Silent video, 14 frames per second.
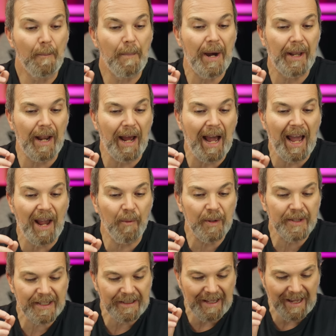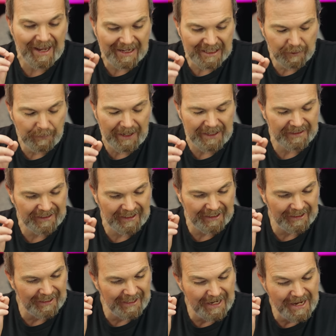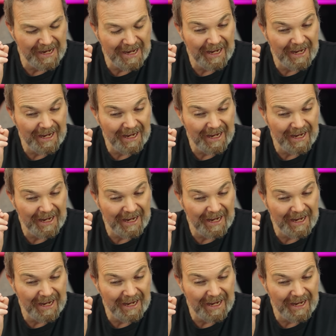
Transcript: but I wasn't expecting